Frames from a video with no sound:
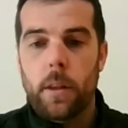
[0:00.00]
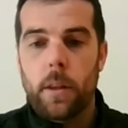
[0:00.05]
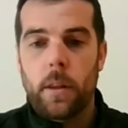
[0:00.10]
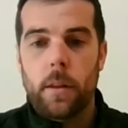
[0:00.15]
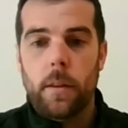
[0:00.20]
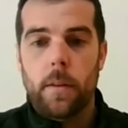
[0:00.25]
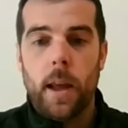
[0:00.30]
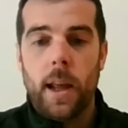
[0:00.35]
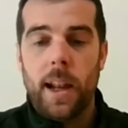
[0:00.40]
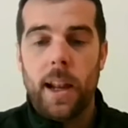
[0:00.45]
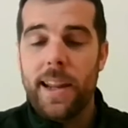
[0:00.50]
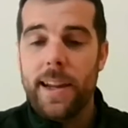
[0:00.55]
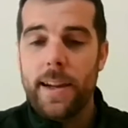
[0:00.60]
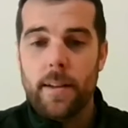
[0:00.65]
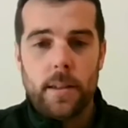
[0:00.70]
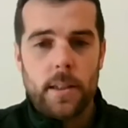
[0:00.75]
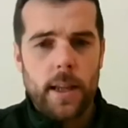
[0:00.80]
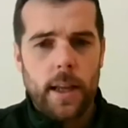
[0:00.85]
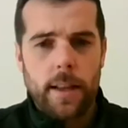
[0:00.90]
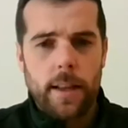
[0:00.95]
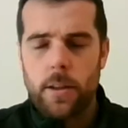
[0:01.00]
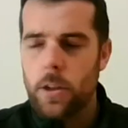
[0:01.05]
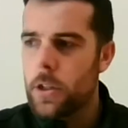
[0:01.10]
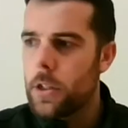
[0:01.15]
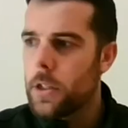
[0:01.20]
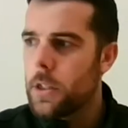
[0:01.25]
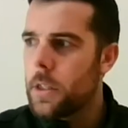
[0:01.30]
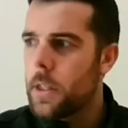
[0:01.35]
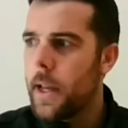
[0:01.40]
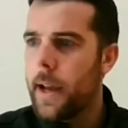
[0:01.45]
elite centres,
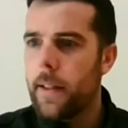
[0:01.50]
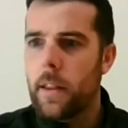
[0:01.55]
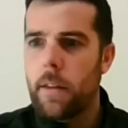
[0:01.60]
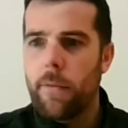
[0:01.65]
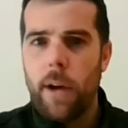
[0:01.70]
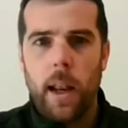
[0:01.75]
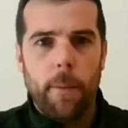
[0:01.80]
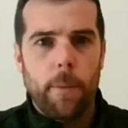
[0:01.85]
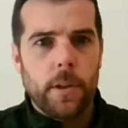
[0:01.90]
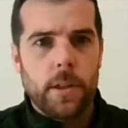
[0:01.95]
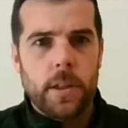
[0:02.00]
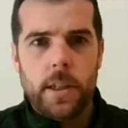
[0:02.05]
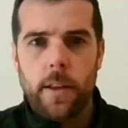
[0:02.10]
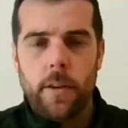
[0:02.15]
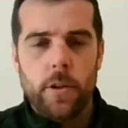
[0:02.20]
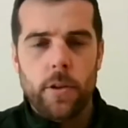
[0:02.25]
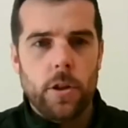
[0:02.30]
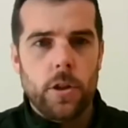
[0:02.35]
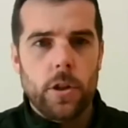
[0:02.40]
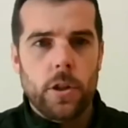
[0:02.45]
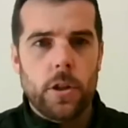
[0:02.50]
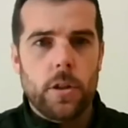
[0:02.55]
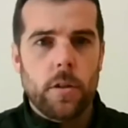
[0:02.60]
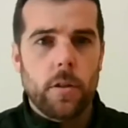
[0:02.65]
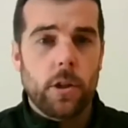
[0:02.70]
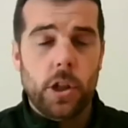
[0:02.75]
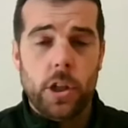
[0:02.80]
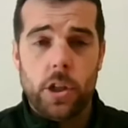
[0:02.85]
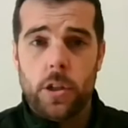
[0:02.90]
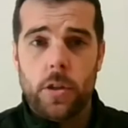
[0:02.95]
they had development centres,
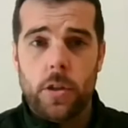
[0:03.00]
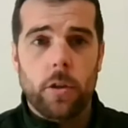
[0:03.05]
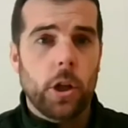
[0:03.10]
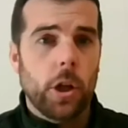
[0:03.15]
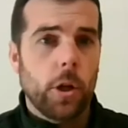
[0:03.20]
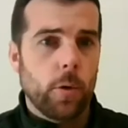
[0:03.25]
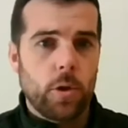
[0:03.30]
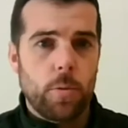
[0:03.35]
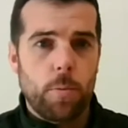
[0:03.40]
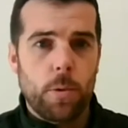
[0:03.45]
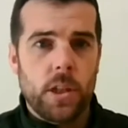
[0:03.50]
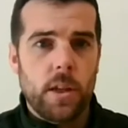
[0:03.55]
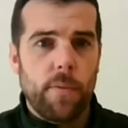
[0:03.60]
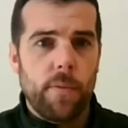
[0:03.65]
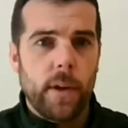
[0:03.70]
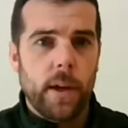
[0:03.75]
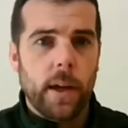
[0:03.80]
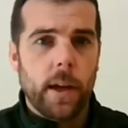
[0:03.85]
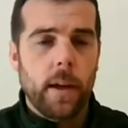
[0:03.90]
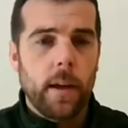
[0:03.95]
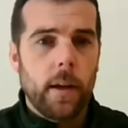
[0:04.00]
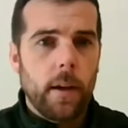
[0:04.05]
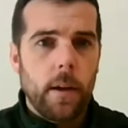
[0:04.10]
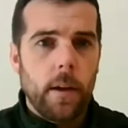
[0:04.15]
just girl specific.